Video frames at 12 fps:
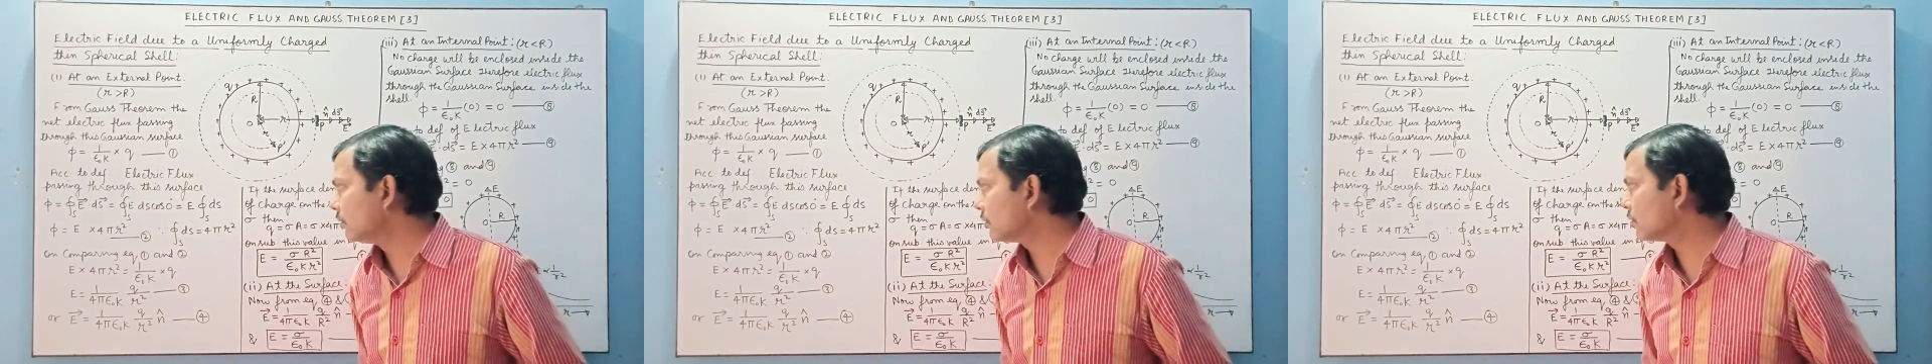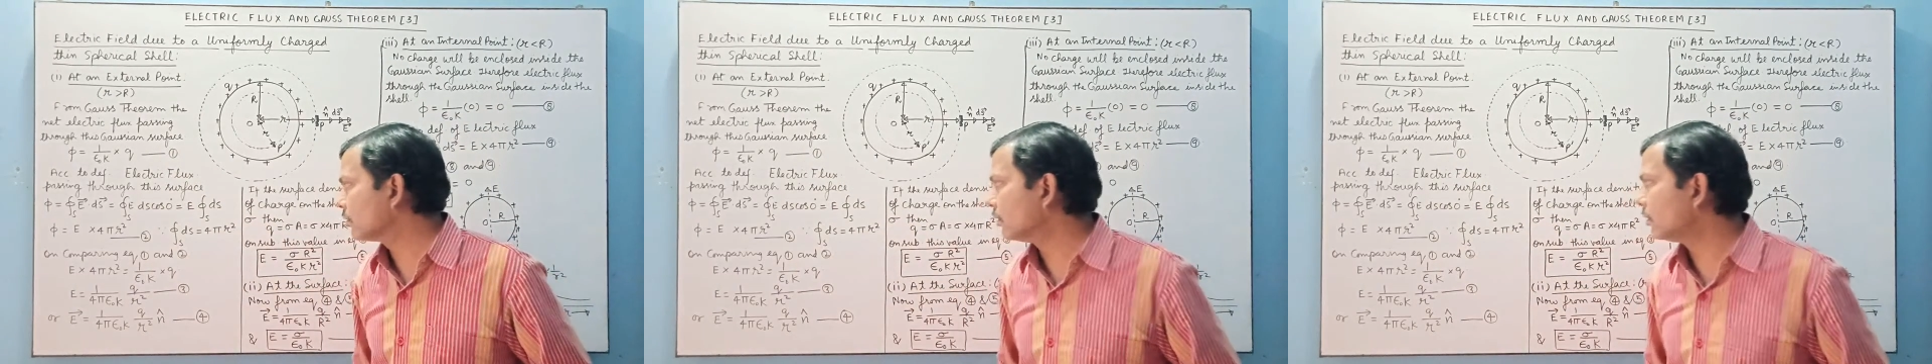
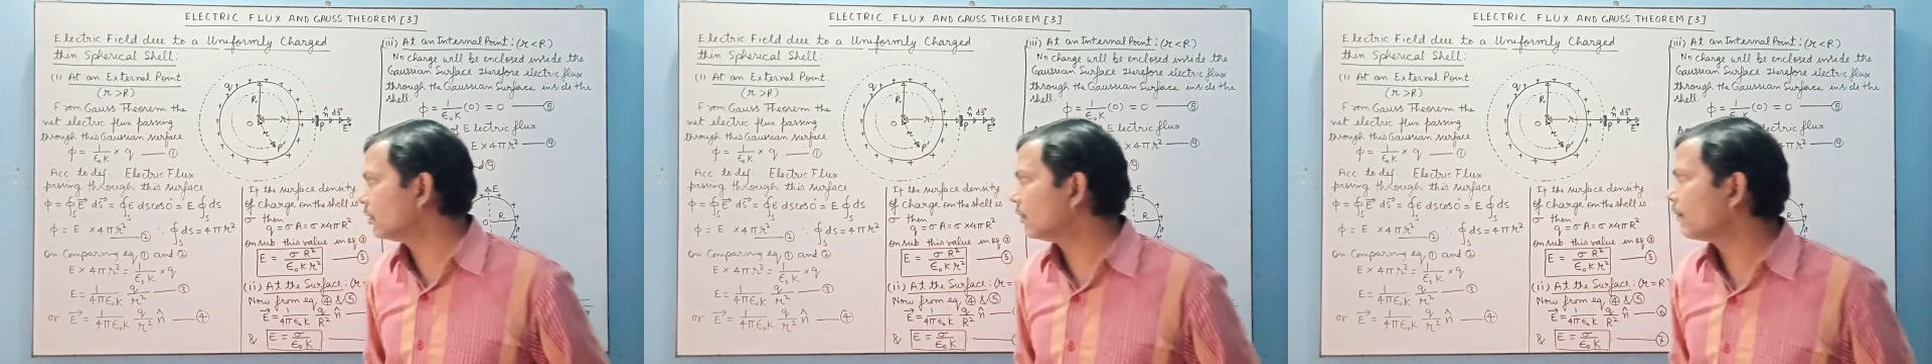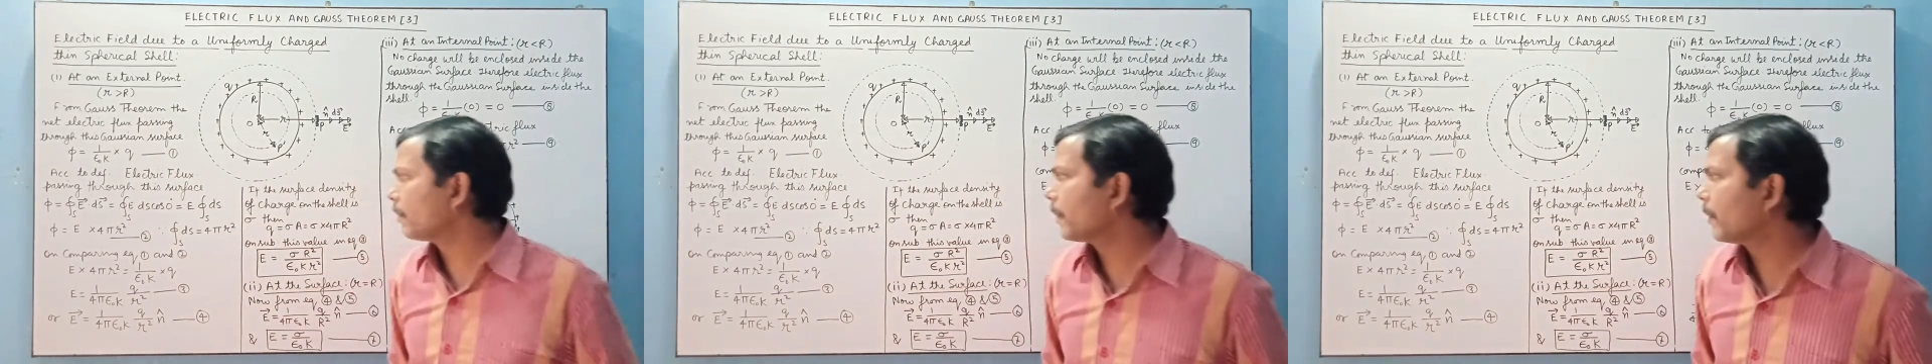
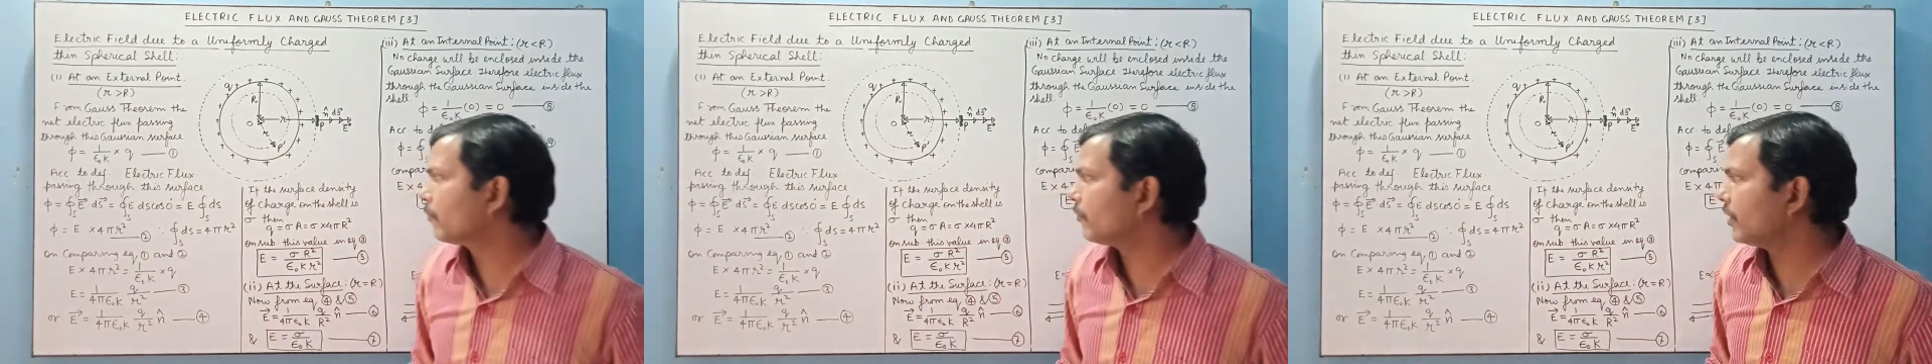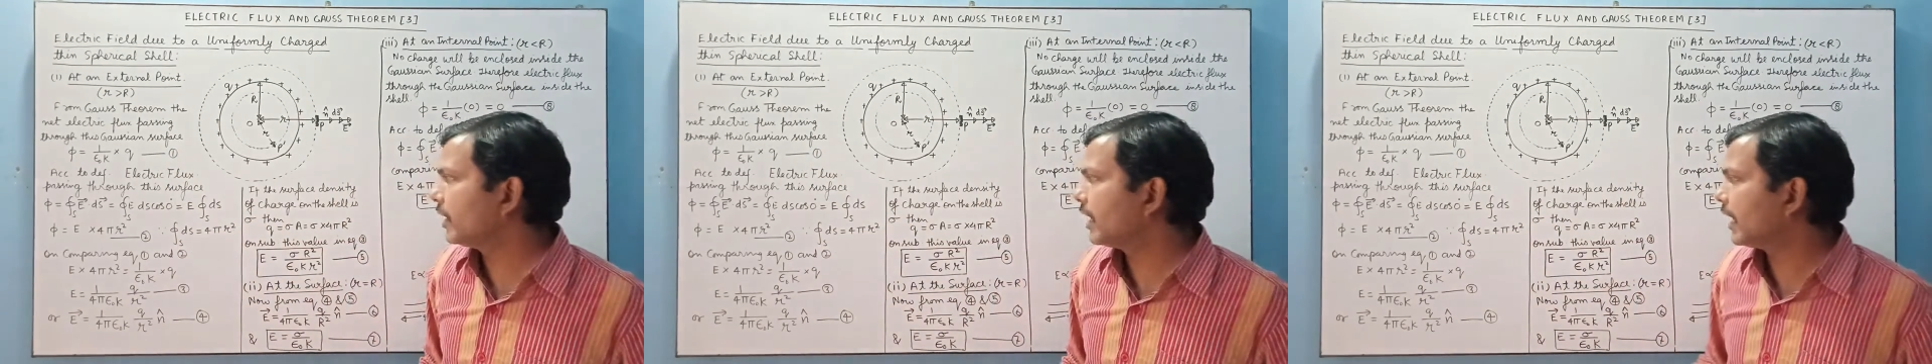So
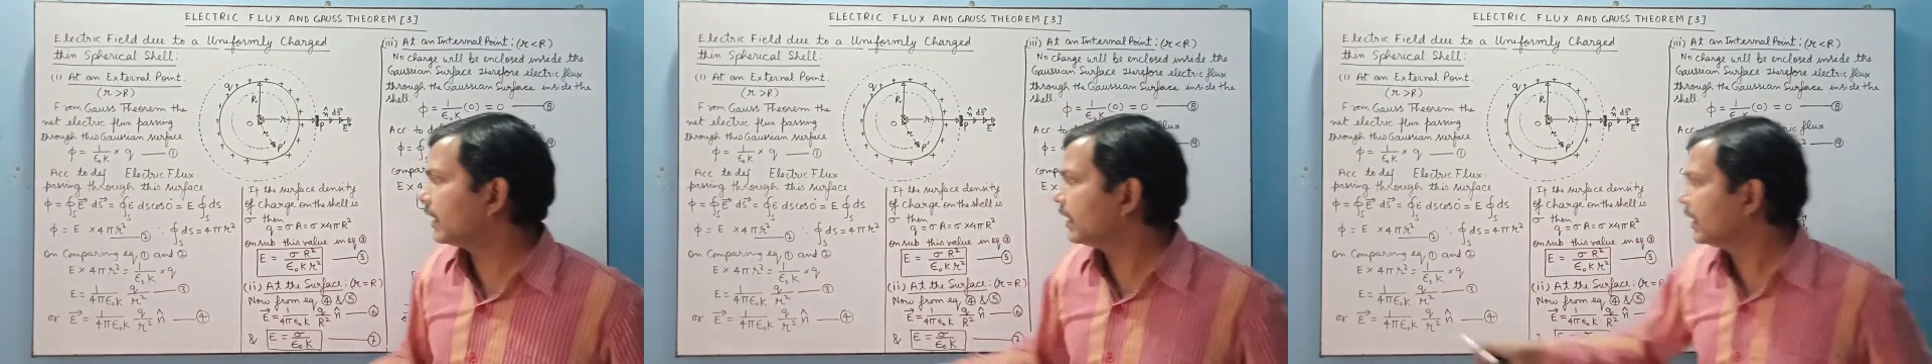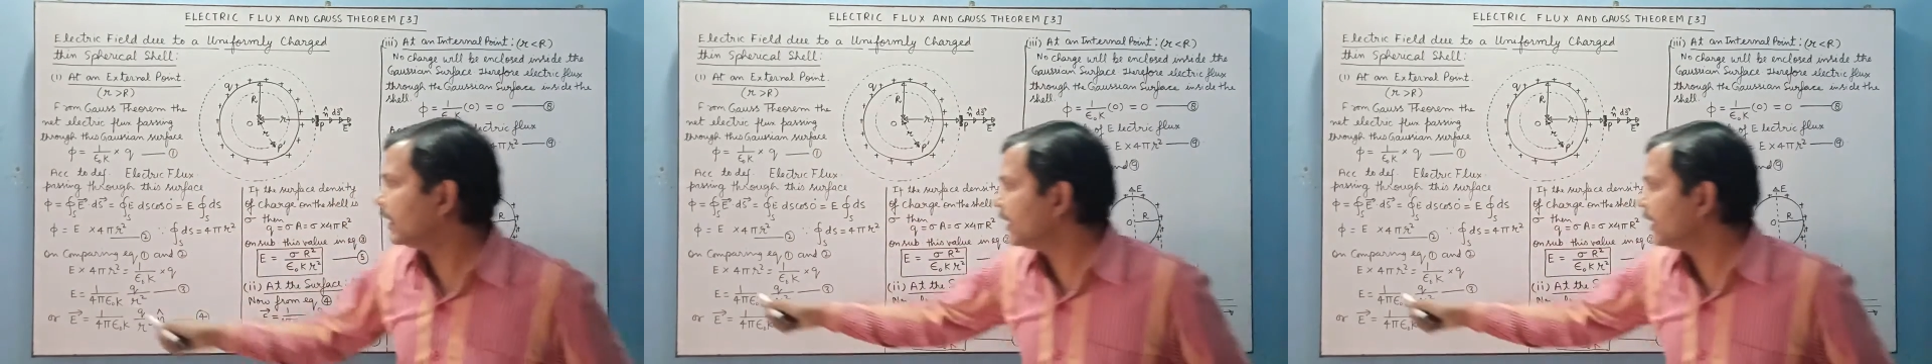we get